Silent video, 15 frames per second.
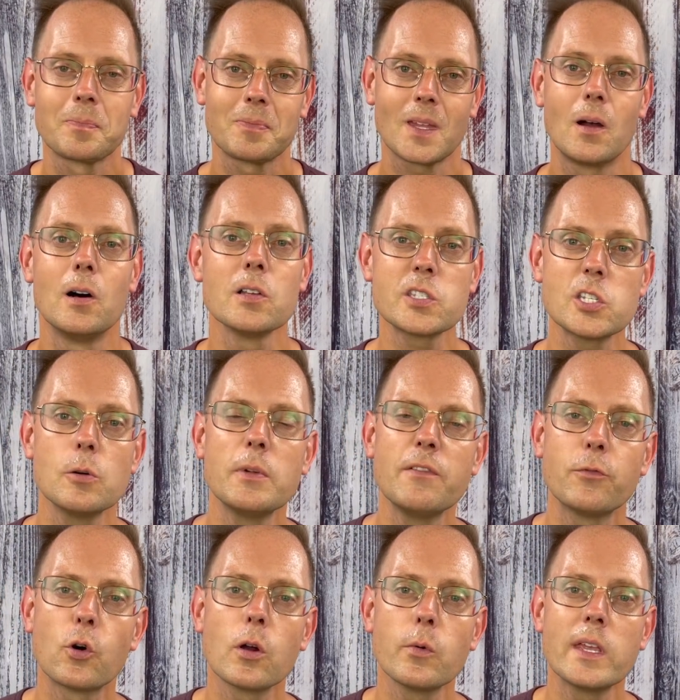Also,
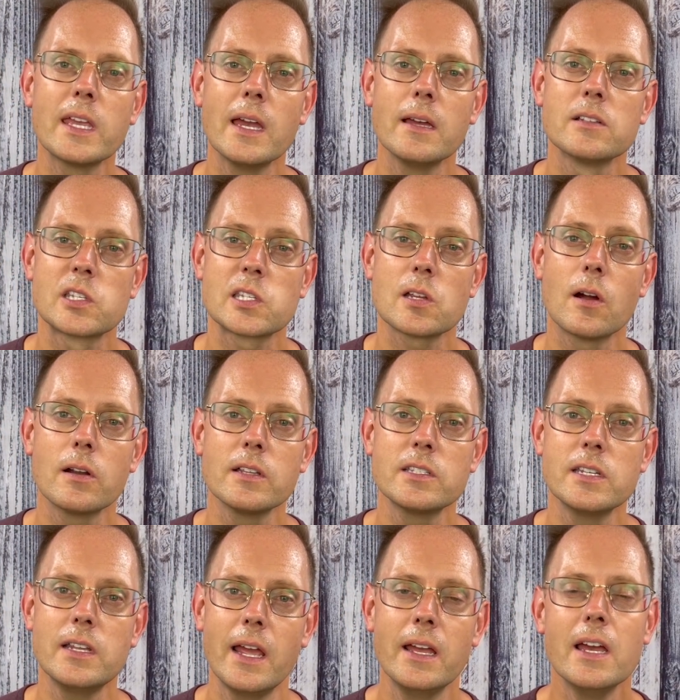before we get started
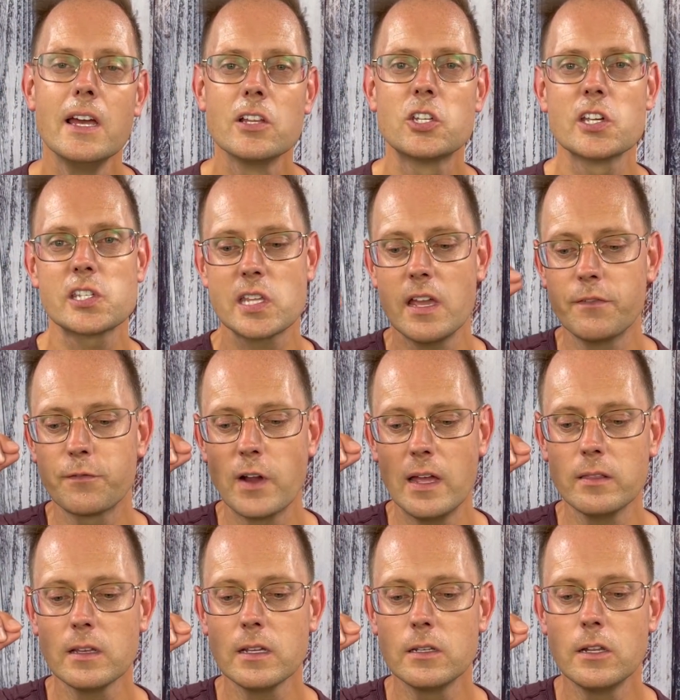today, just a
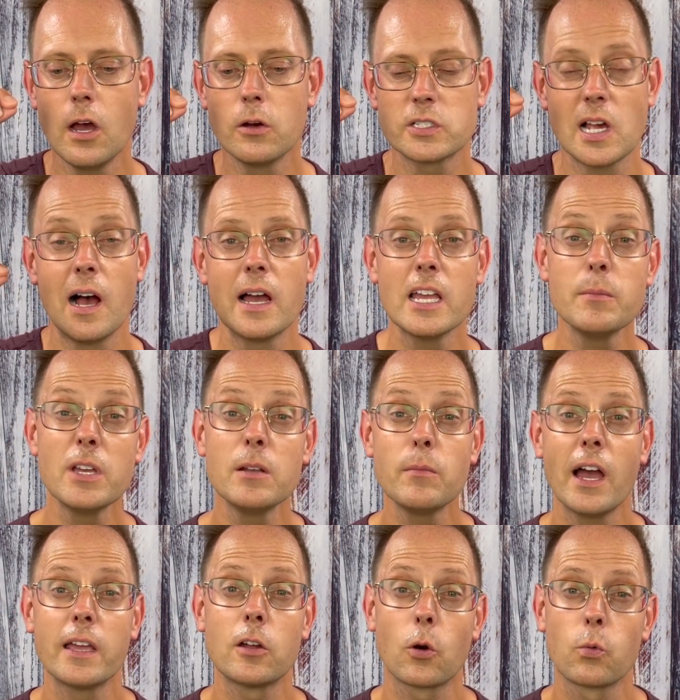friendly note. I am in
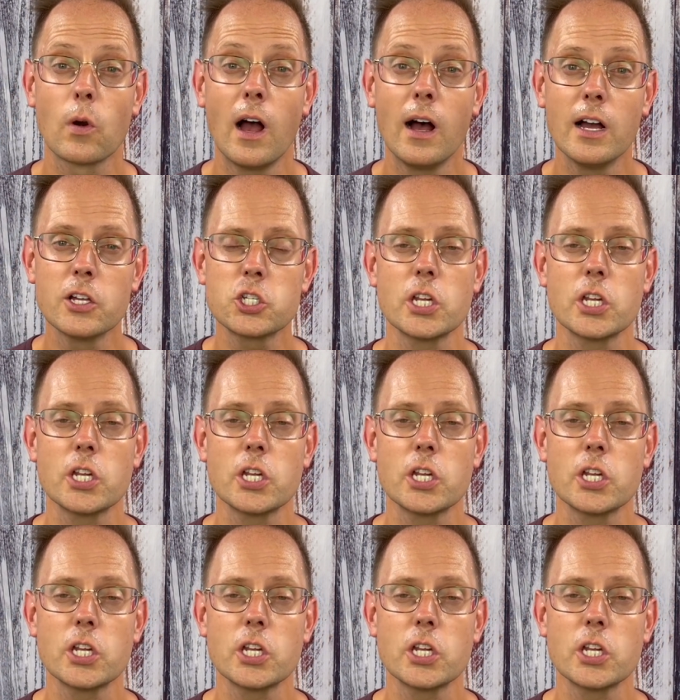my garage.